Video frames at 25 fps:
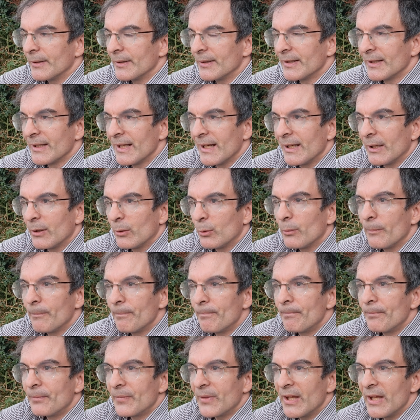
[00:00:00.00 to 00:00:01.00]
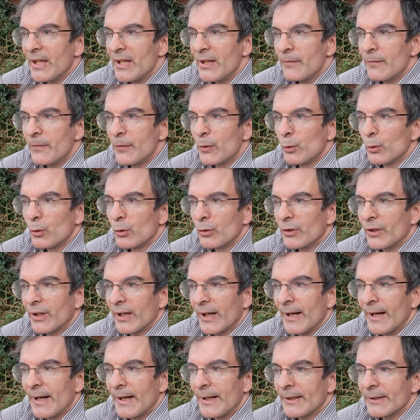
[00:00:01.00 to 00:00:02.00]
Now, if you look
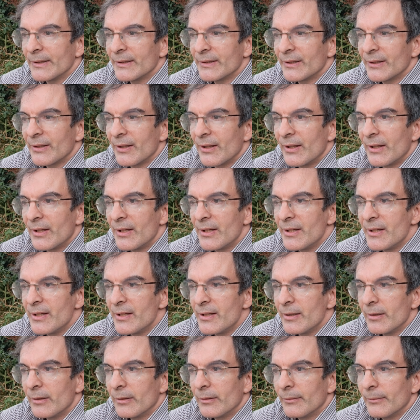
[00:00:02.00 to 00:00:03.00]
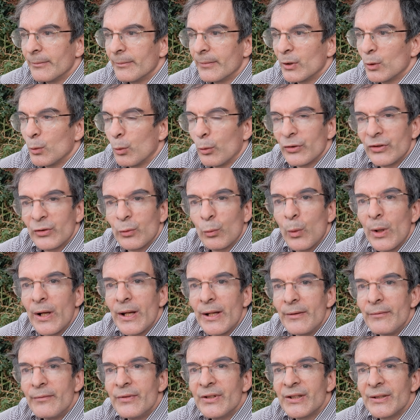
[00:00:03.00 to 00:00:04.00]
at the quantum
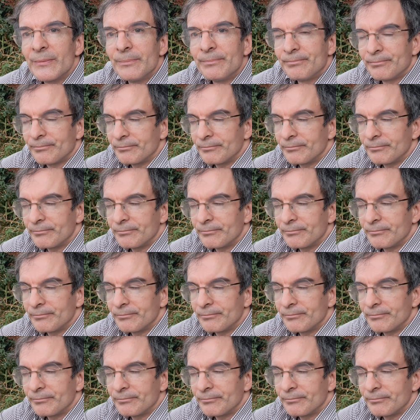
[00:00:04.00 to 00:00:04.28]
waves,